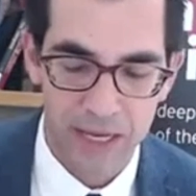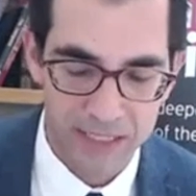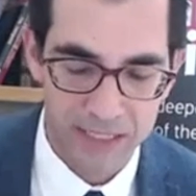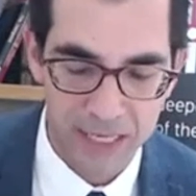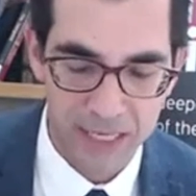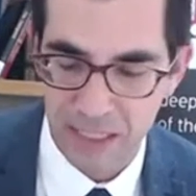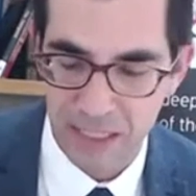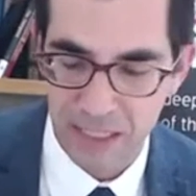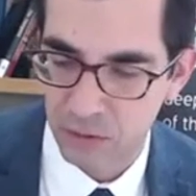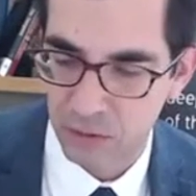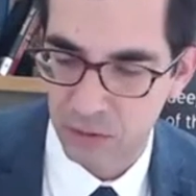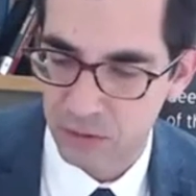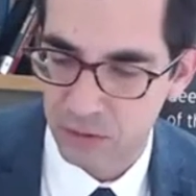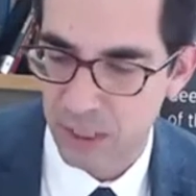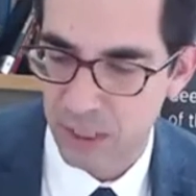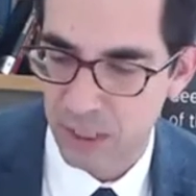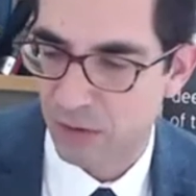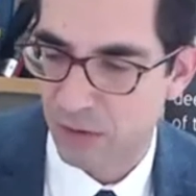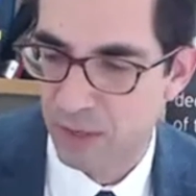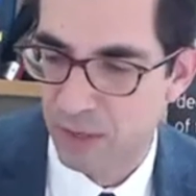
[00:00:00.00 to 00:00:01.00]
such as
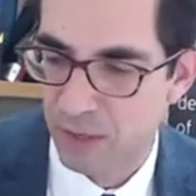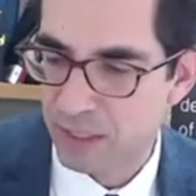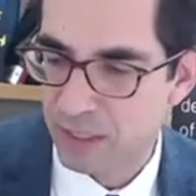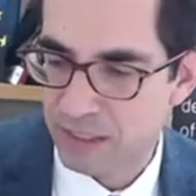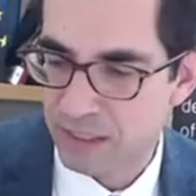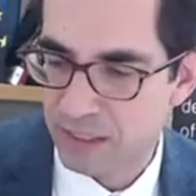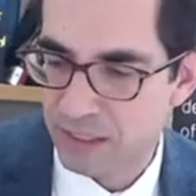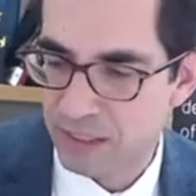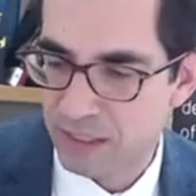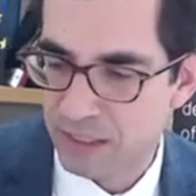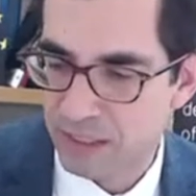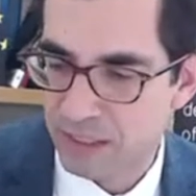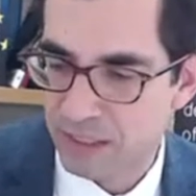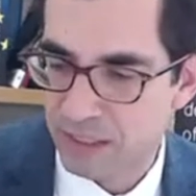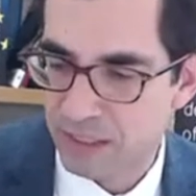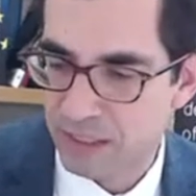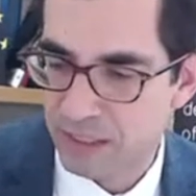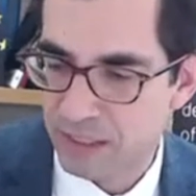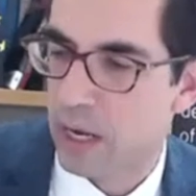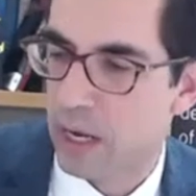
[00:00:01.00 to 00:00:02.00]
yourself, such as
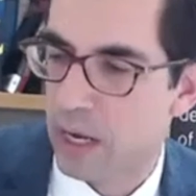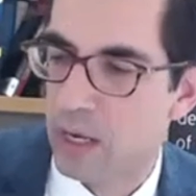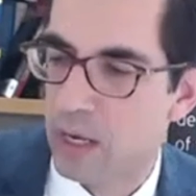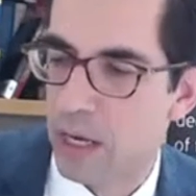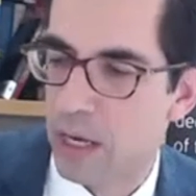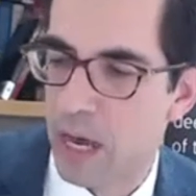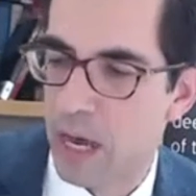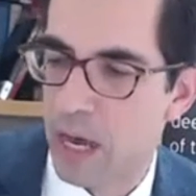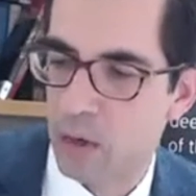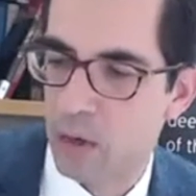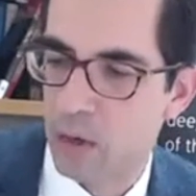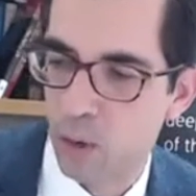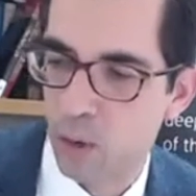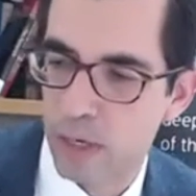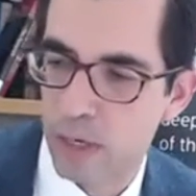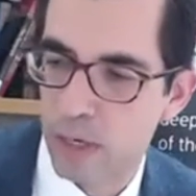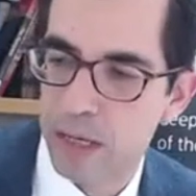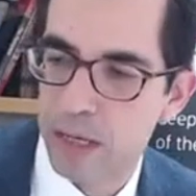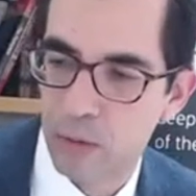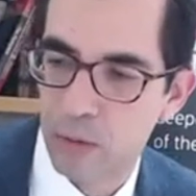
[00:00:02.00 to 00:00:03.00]
your
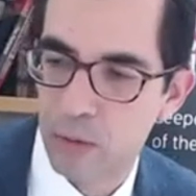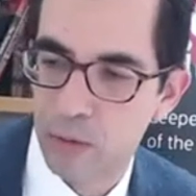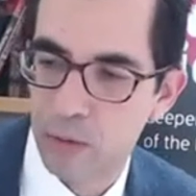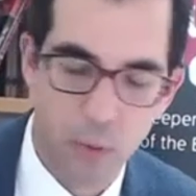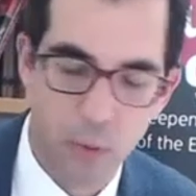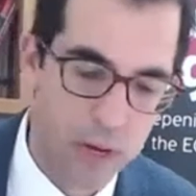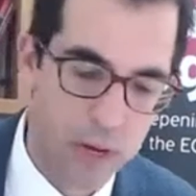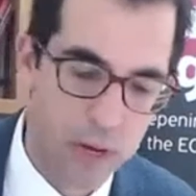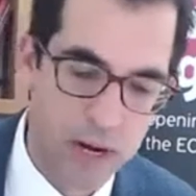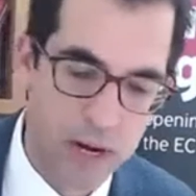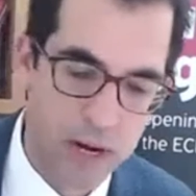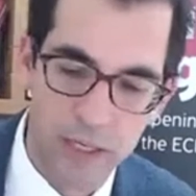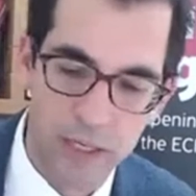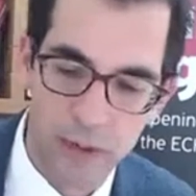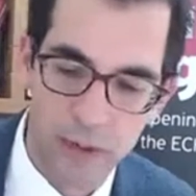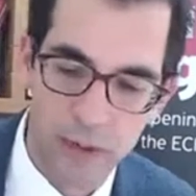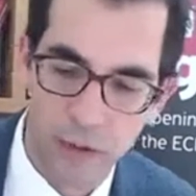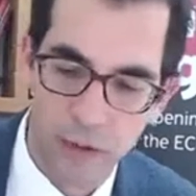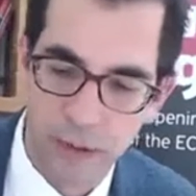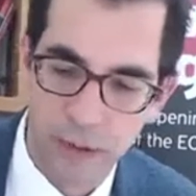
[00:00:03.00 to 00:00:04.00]
colleague who spoke
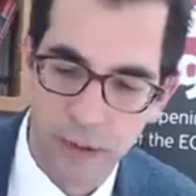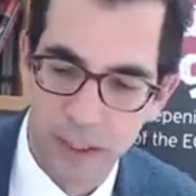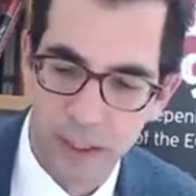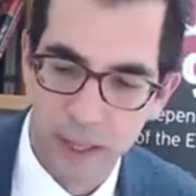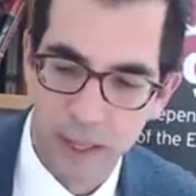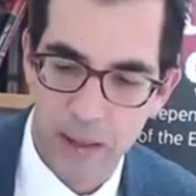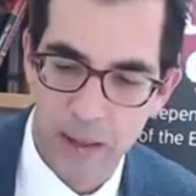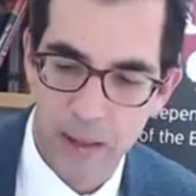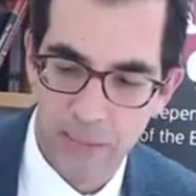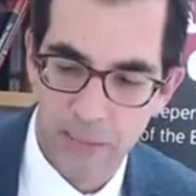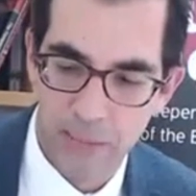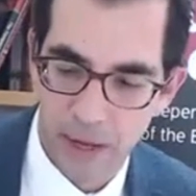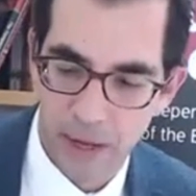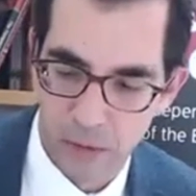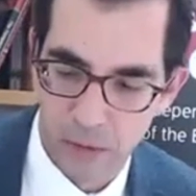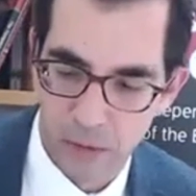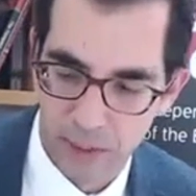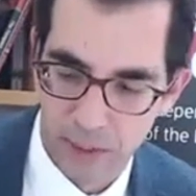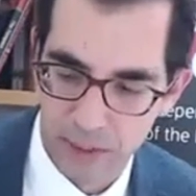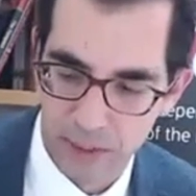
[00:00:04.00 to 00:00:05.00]
earlier on,
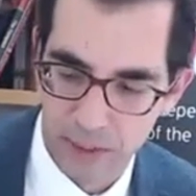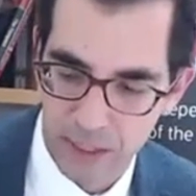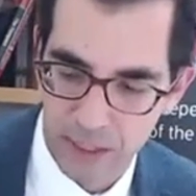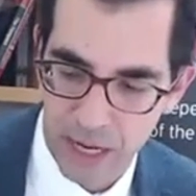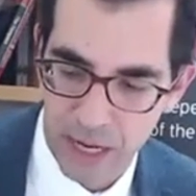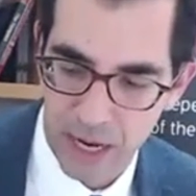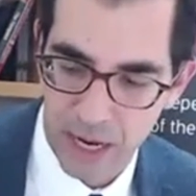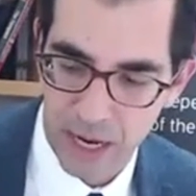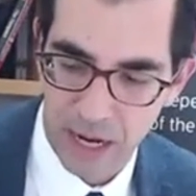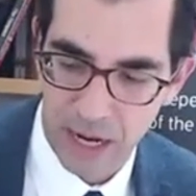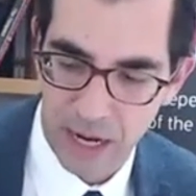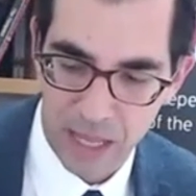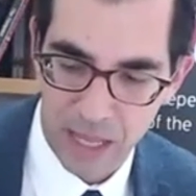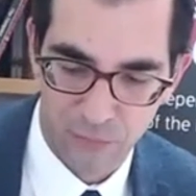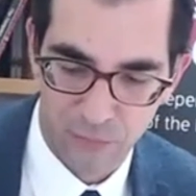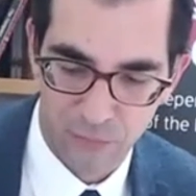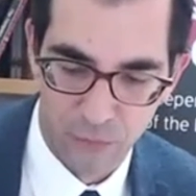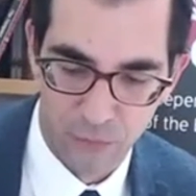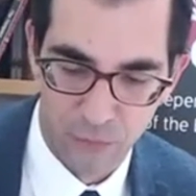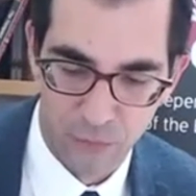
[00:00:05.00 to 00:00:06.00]
Baroness
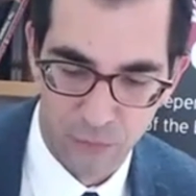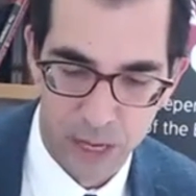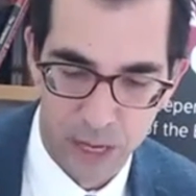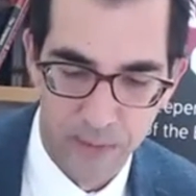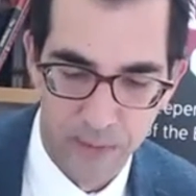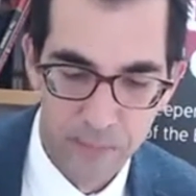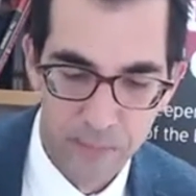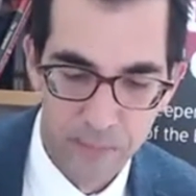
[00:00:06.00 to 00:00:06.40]
Ludford.